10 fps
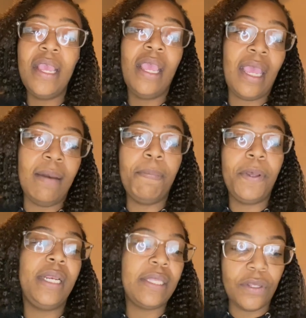in
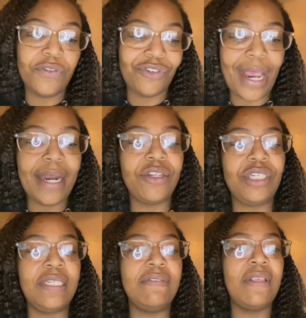putting those
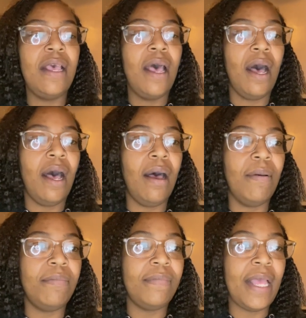strategies
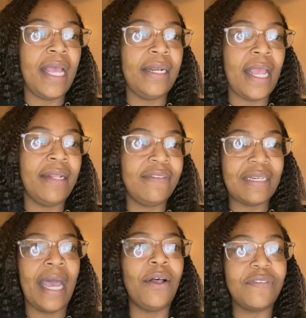and
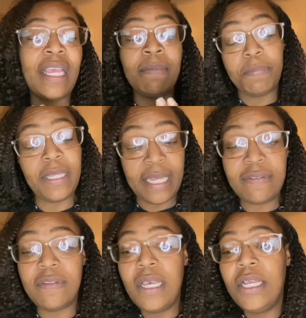styles in place